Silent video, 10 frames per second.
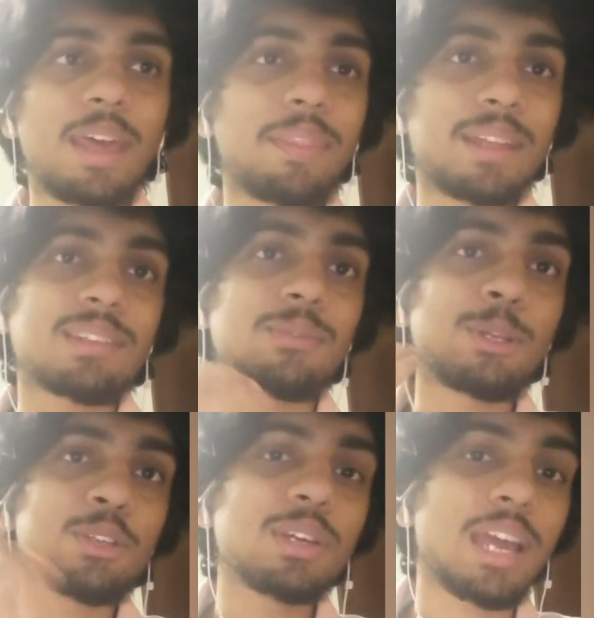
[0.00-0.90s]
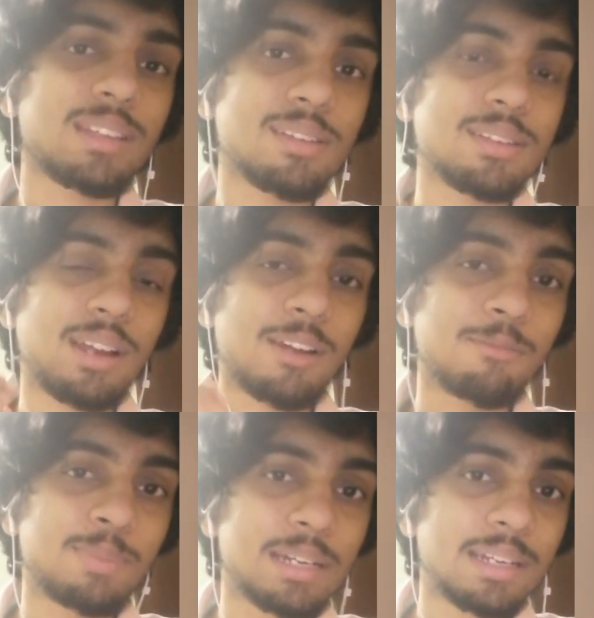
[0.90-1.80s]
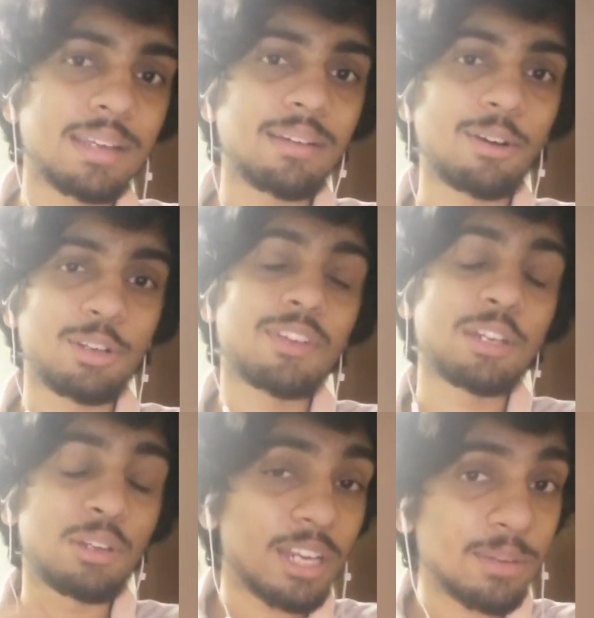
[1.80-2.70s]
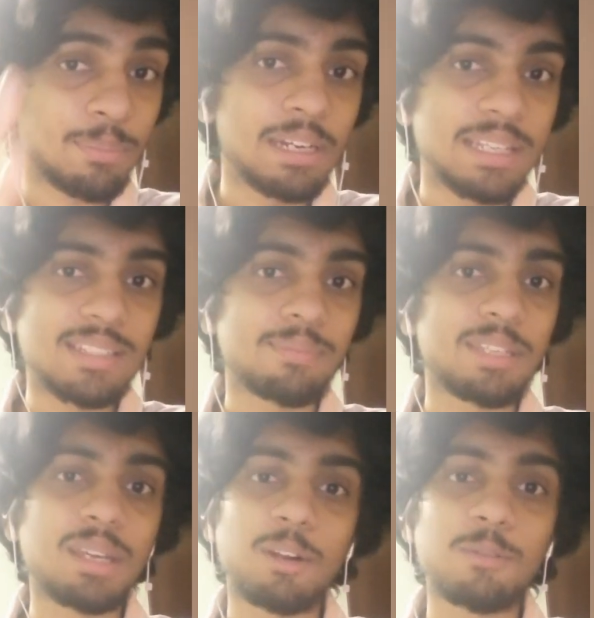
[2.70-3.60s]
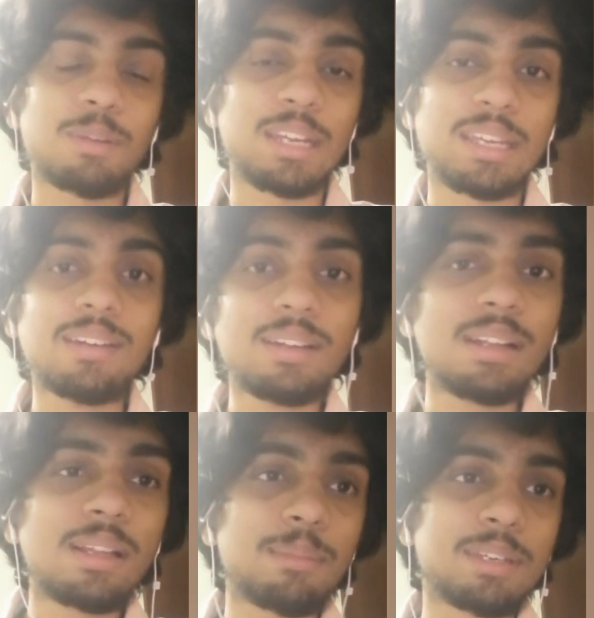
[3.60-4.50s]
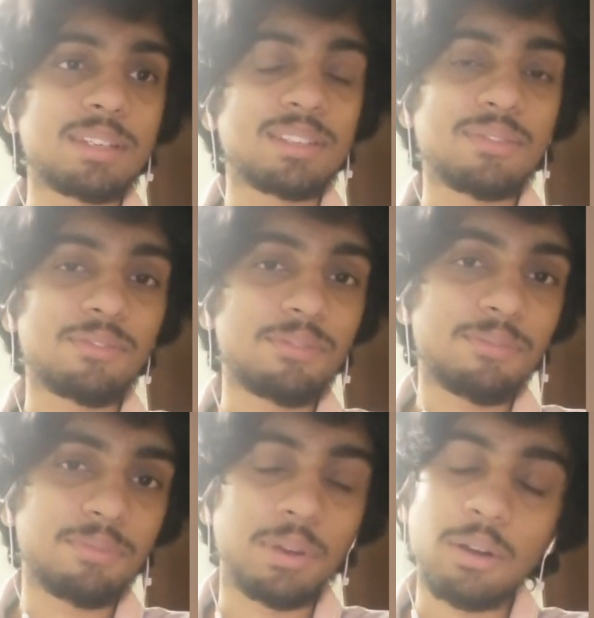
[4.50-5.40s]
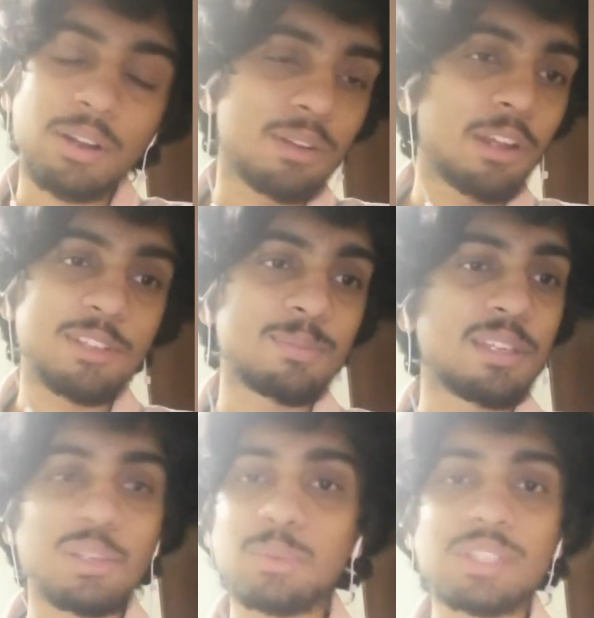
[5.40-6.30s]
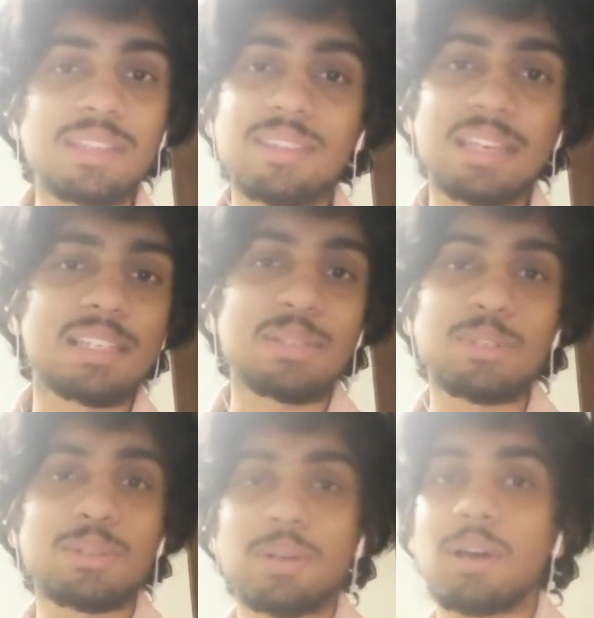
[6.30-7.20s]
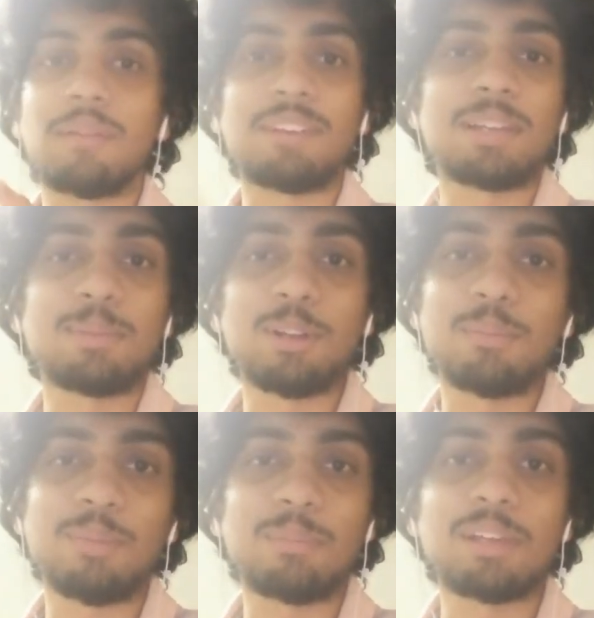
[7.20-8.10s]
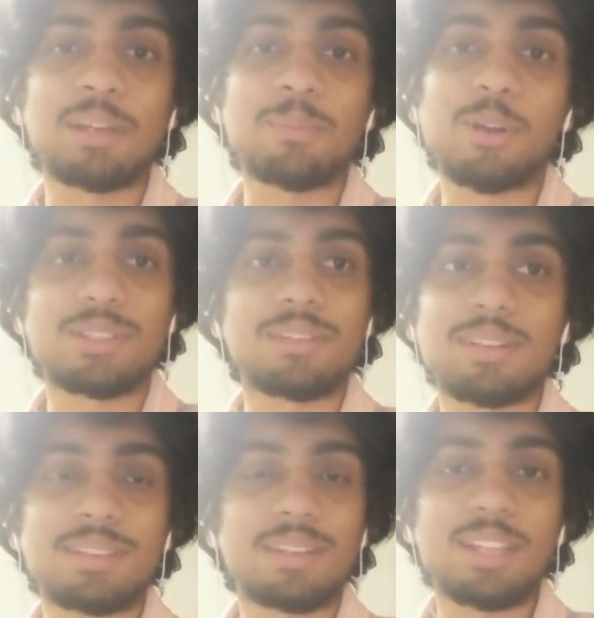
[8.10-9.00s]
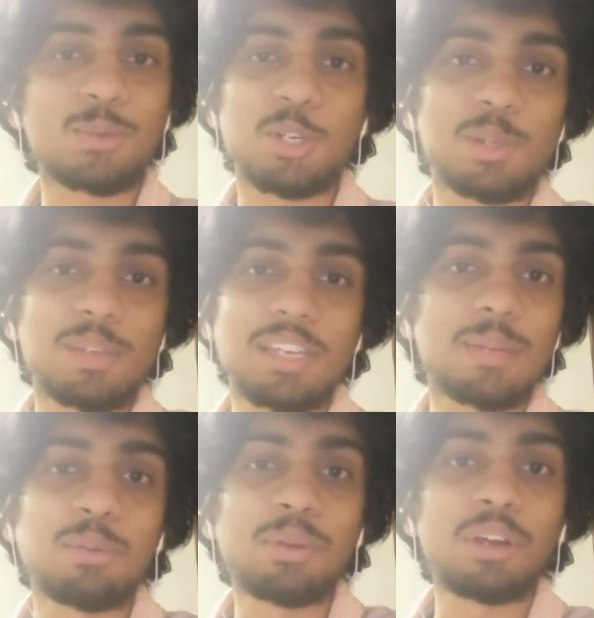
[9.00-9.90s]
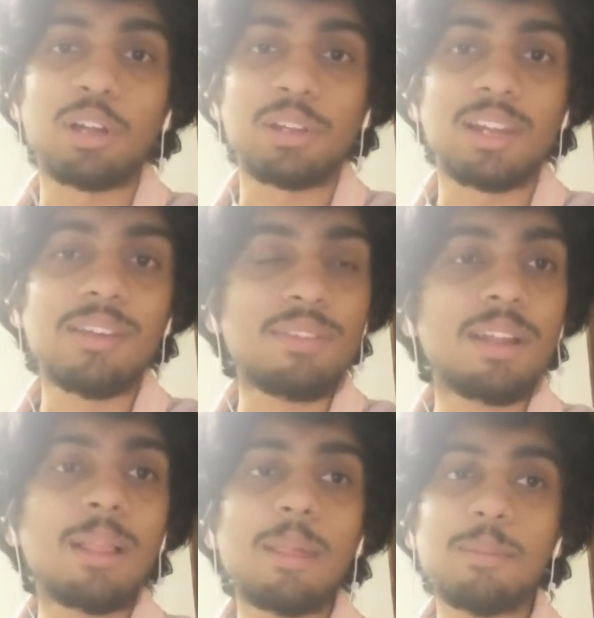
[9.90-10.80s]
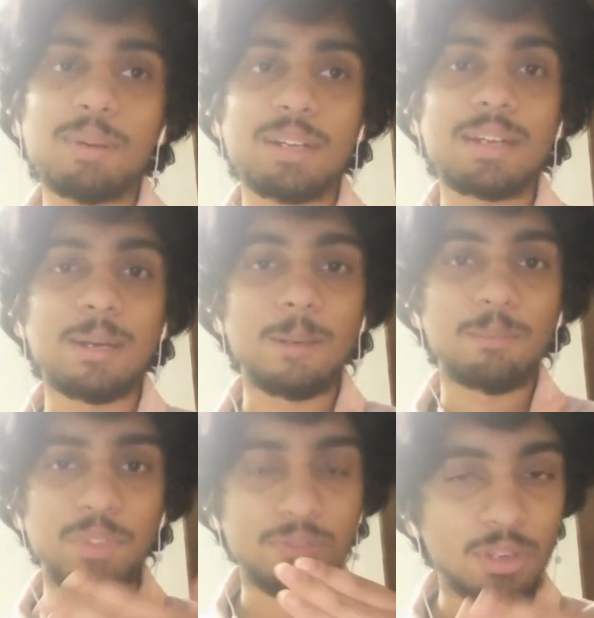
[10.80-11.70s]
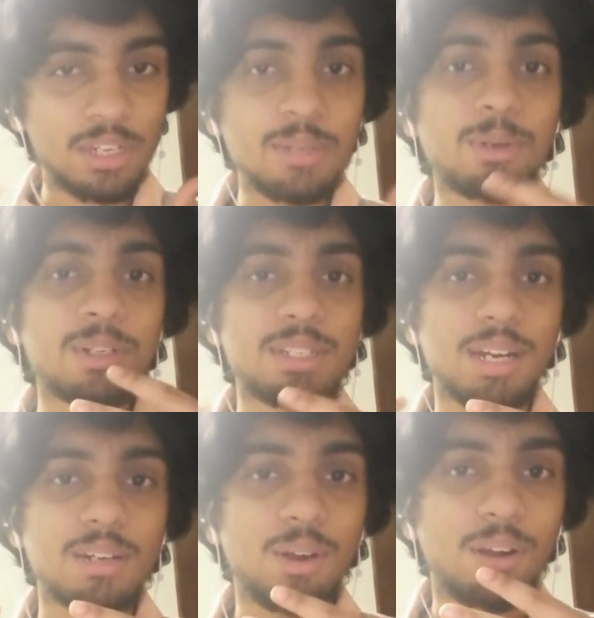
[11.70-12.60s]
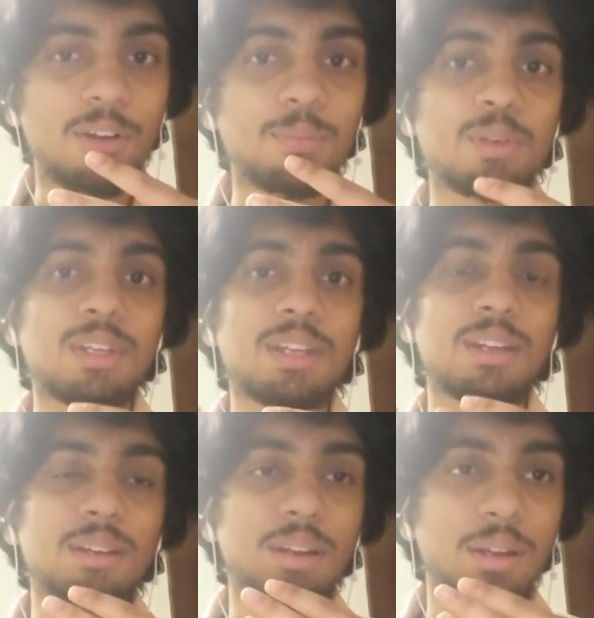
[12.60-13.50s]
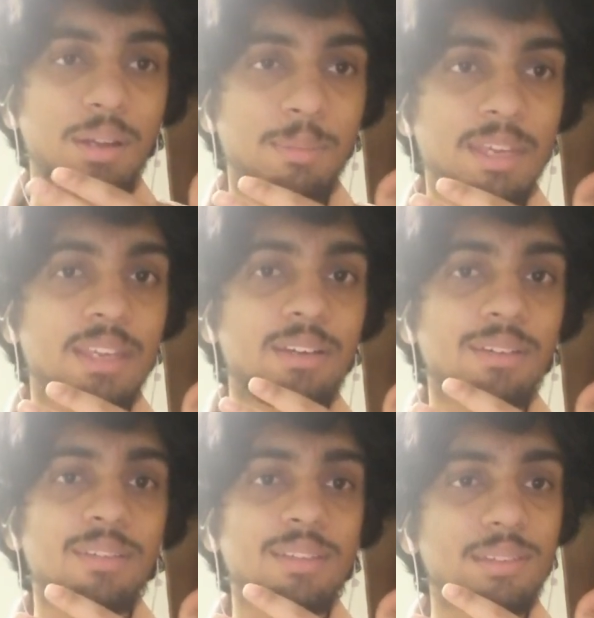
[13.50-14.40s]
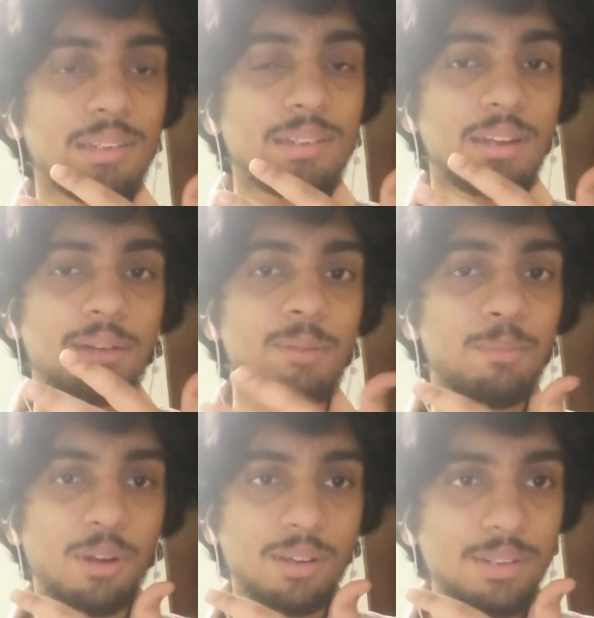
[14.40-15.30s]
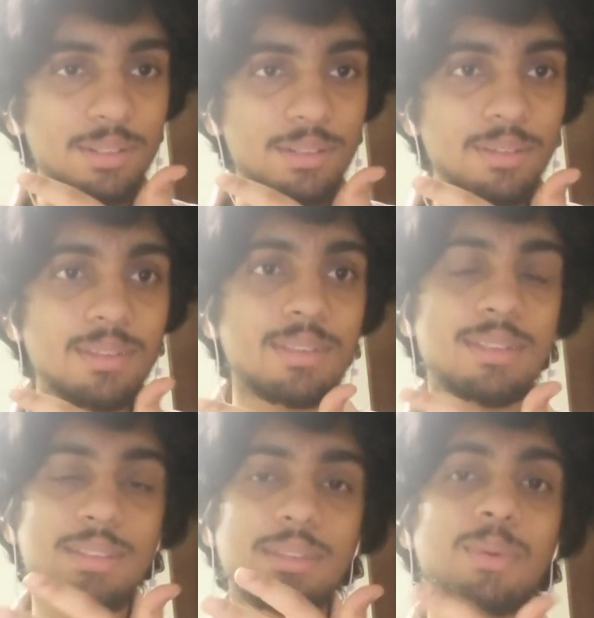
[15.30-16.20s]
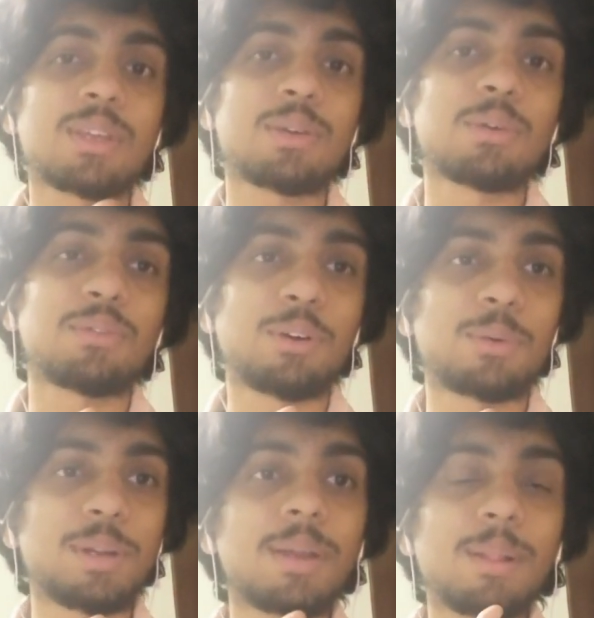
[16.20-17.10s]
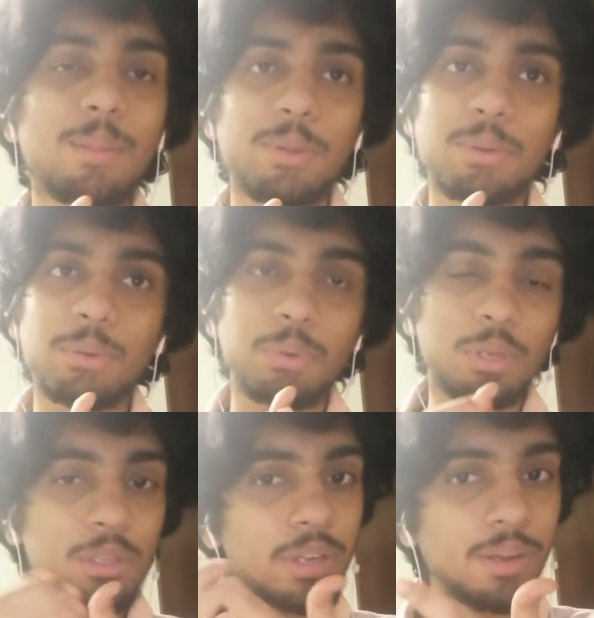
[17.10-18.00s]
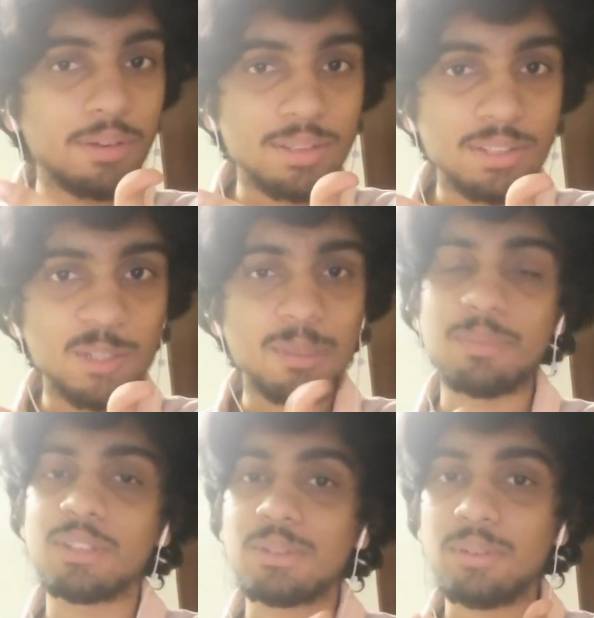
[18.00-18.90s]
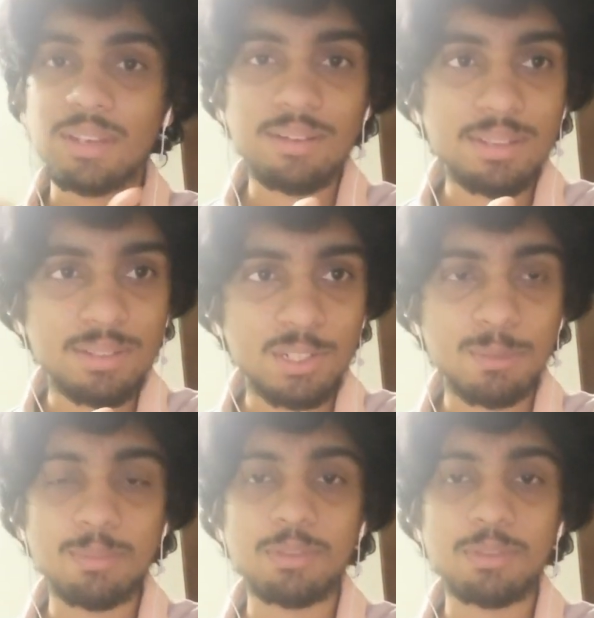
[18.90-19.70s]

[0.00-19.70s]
And that's when you can actually start building or or even look at building something groundbreaking because if or not you'll always be using things which are available on public repositories and that's what you'll be keep doing all your life but um, if you really want to start contributing in making good research and good progress this is the way you go forward you look at research papers you read research